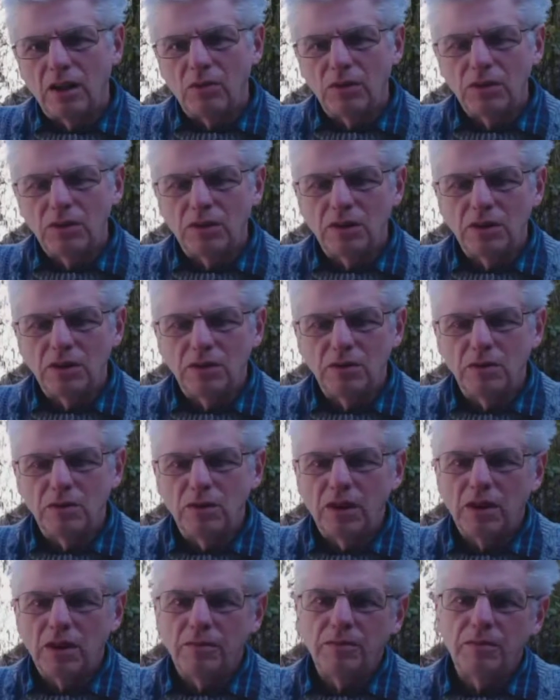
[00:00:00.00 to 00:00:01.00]
I want
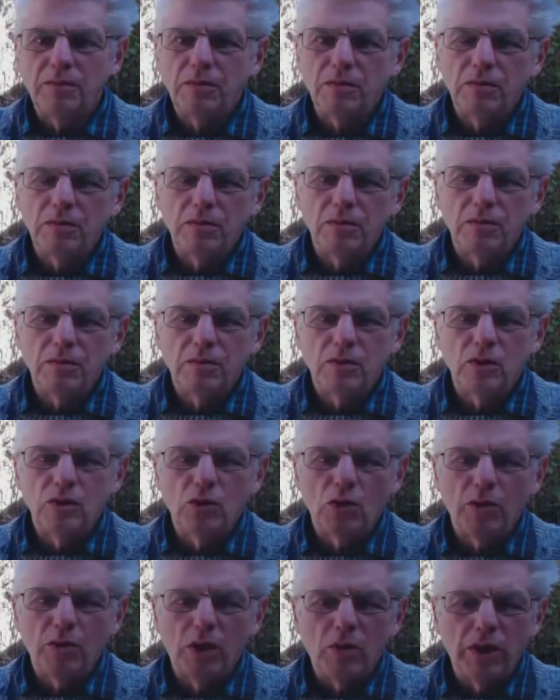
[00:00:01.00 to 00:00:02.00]
to
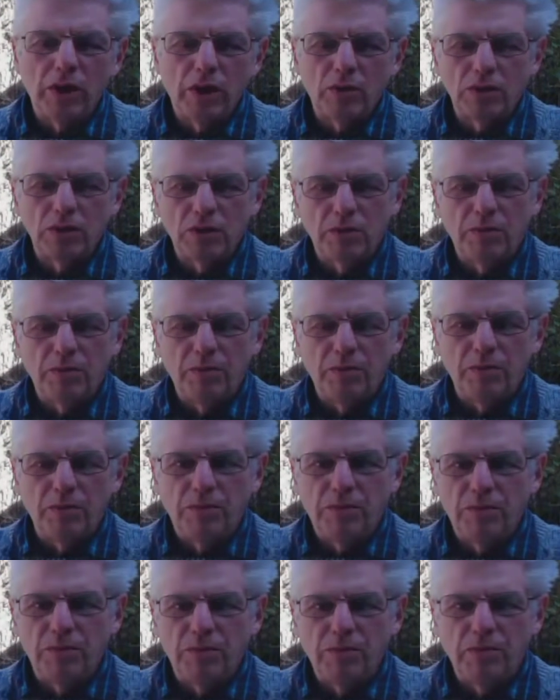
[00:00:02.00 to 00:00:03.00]
talk about when I
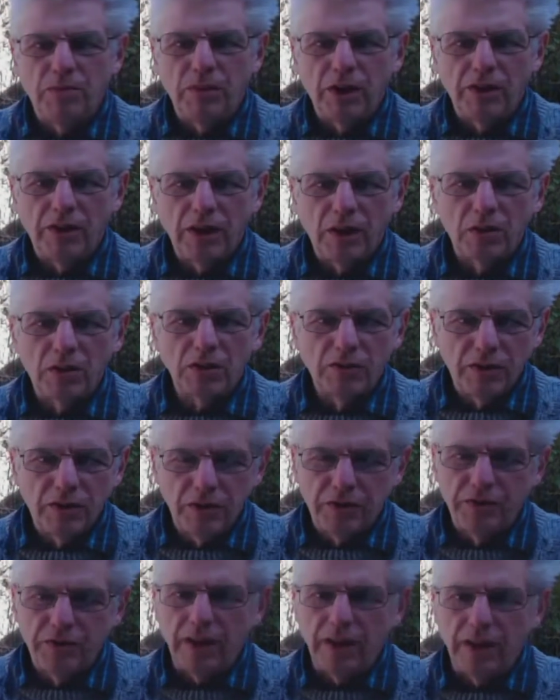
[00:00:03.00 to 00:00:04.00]
think I was
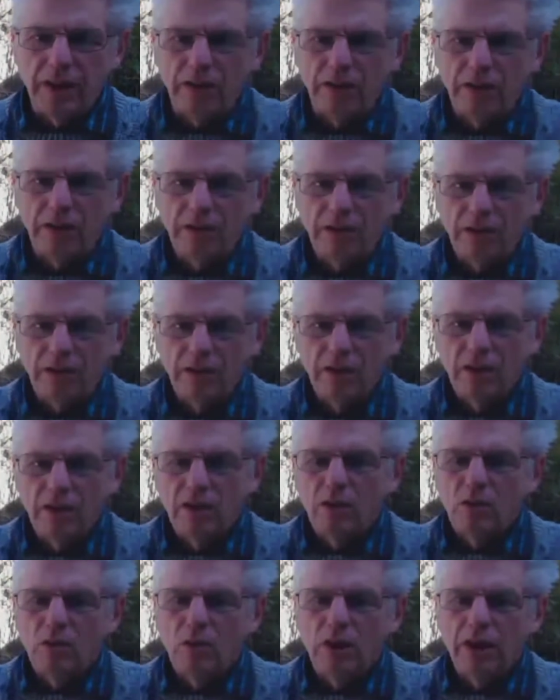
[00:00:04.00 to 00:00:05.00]
15,
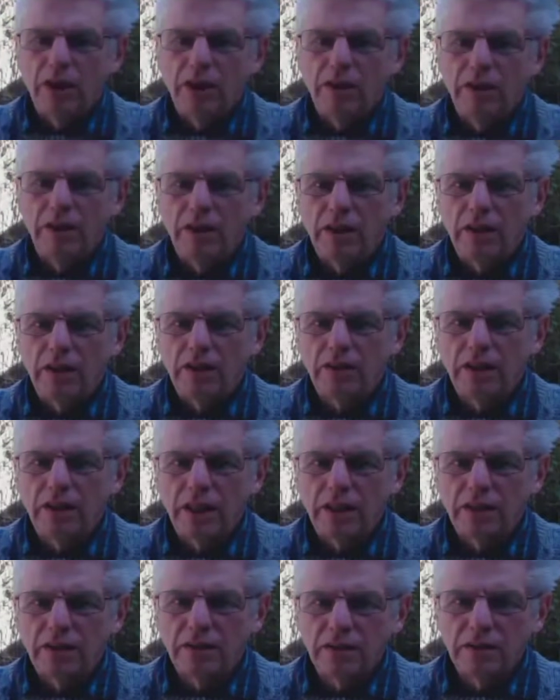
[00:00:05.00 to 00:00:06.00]
when
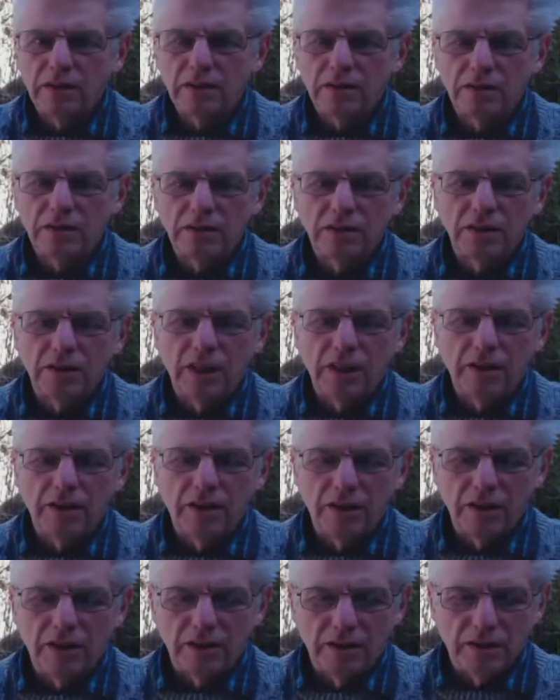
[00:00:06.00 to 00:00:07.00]
Dad
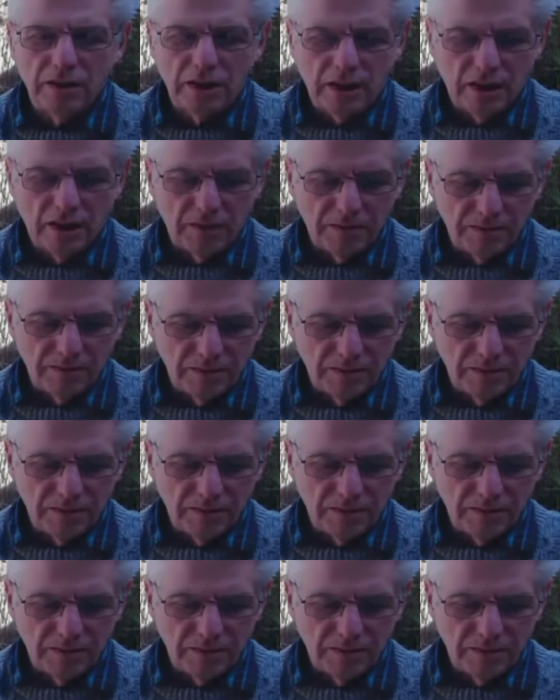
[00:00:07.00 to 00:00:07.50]
said that